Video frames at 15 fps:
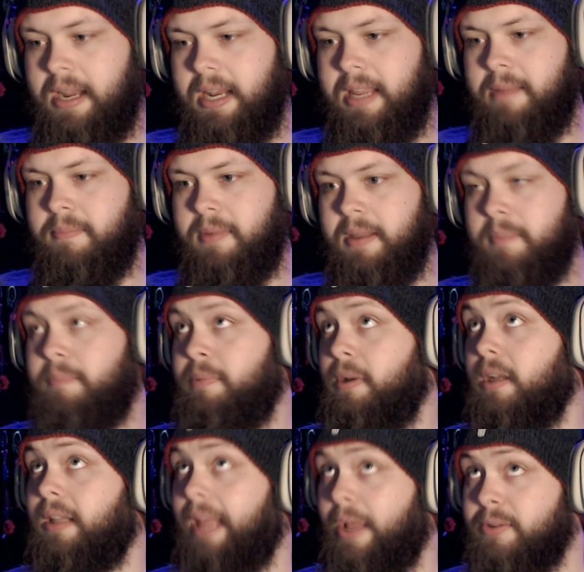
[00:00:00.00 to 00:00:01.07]
and he
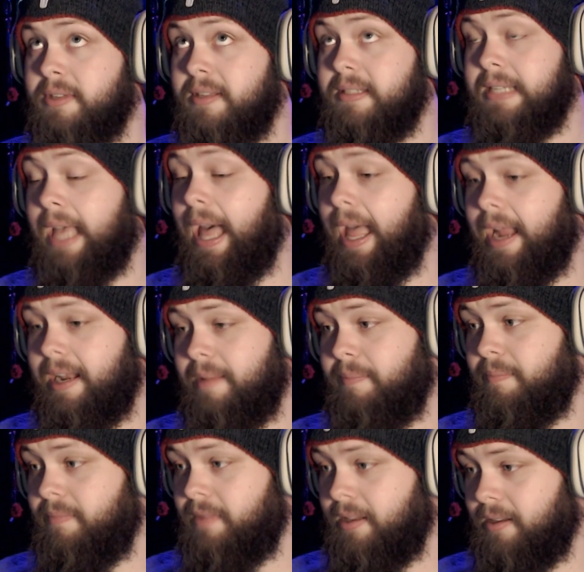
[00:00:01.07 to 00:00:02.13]
put clouds in the sky, and
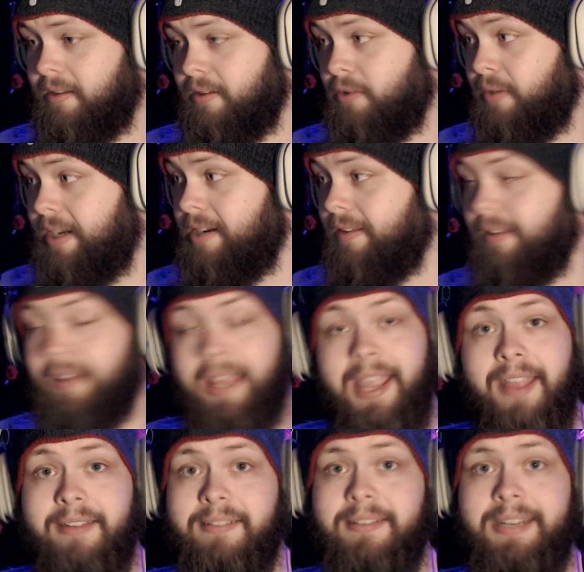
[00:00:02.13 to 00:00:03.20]
the green on the
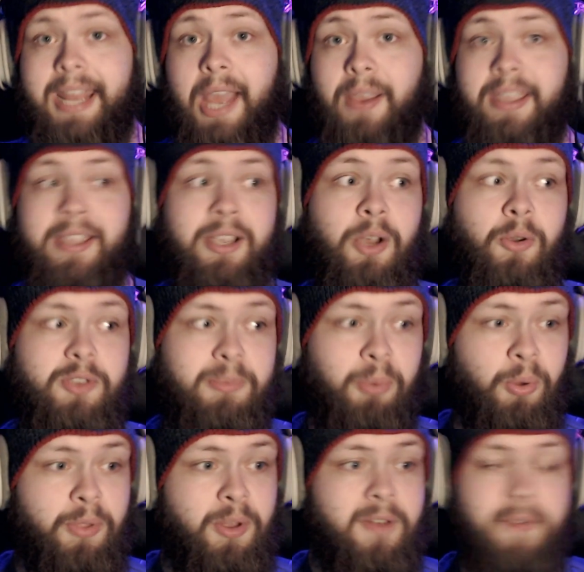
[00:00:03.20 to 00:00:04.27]
land, and now he can go
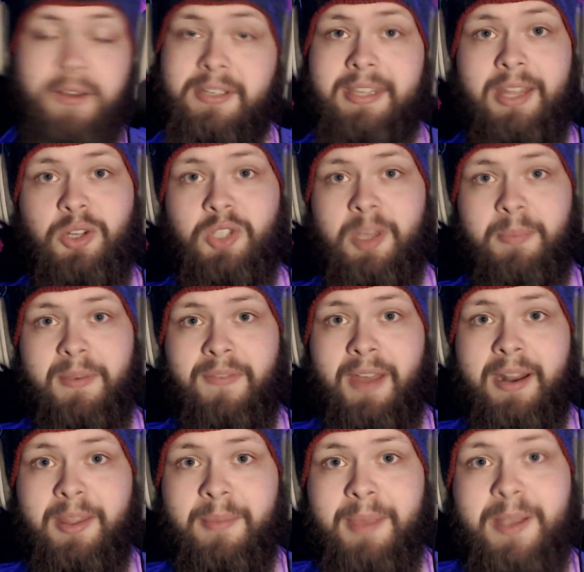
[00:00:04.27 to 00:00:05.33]
explore the universe in that ship he
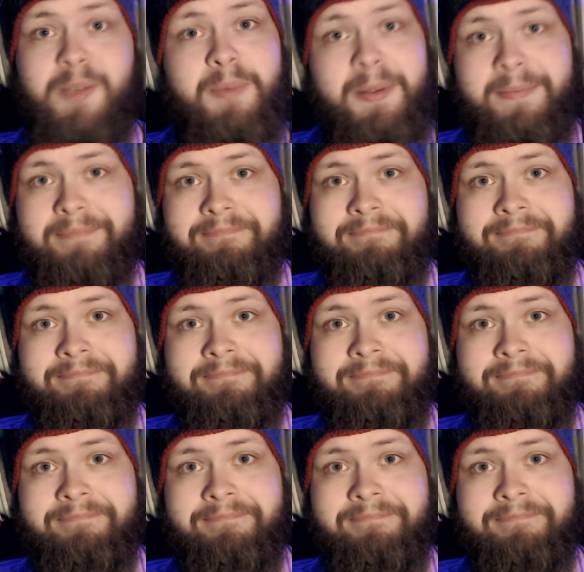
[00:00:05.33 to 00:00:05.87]
found in the basement.